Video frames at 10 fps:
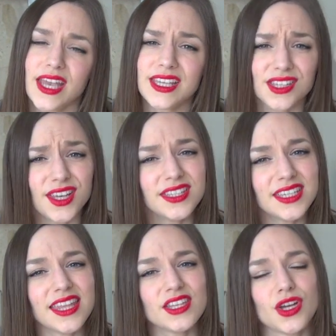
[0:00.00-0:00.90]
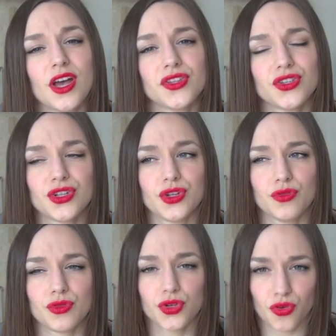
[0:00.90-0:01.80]
it's nice to get the chance
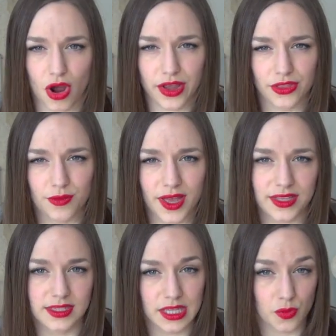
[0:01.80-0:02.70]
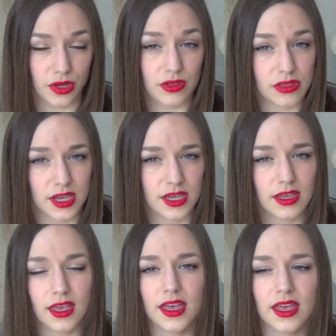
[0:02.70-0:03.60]
to try them and see what you
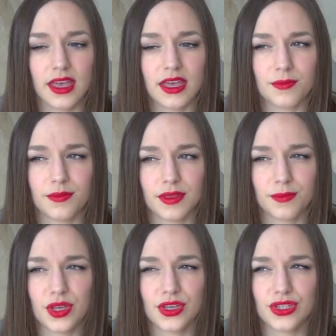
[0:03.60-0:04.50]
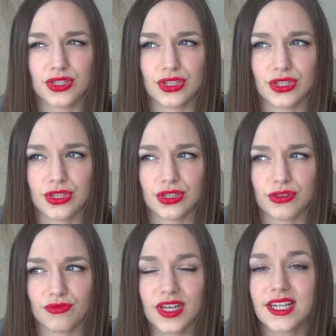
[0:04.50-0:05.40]
think, because
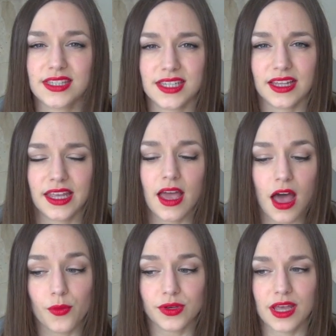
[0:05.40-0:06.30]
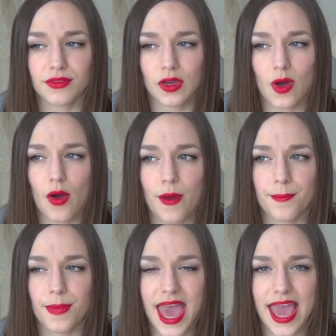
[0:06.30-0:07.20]
realistically I would never go out
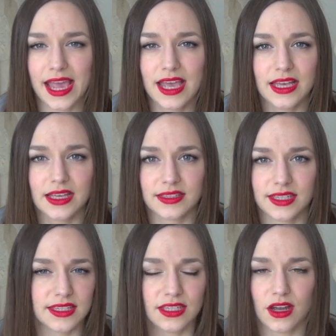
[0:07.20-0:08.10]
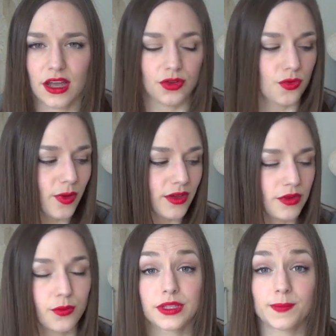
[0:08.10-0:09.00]
and pay 69 or
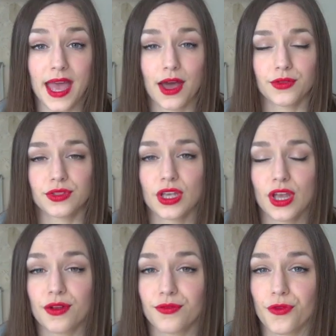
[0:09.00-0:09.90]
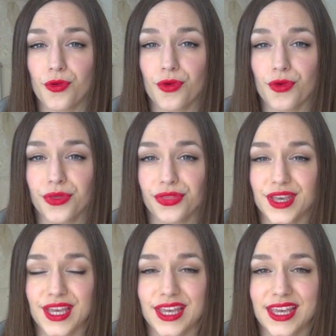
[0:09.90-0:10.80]
whatever it was pounds for
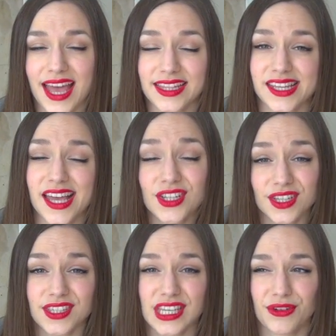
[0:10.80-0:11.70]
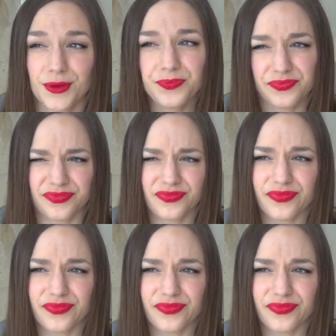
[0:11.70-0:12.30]
the anti-aging serum